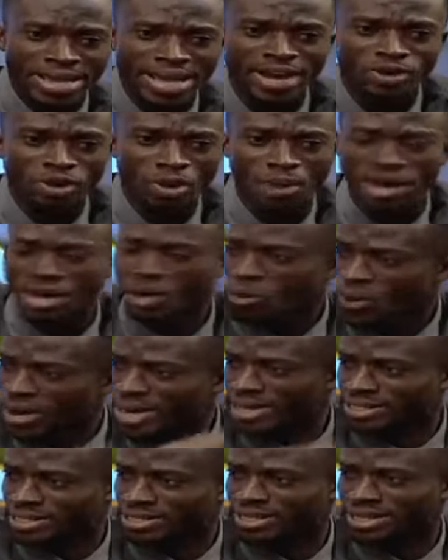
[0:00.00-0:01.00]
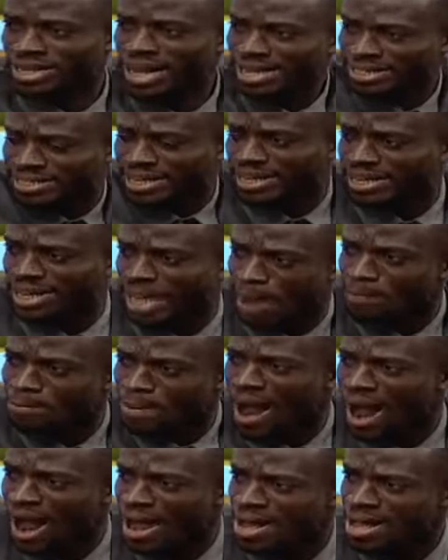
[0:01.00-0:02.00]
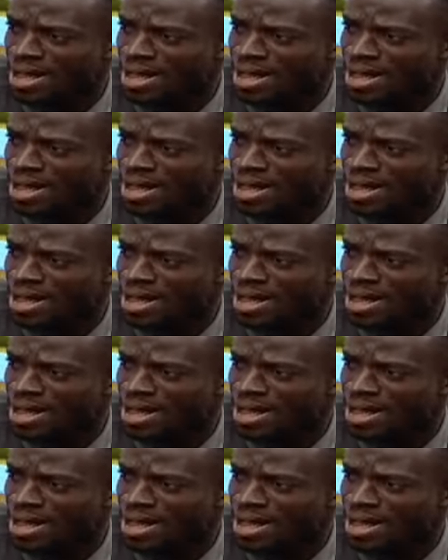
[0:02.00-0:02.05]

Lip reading: have no money winners and a chake Emma.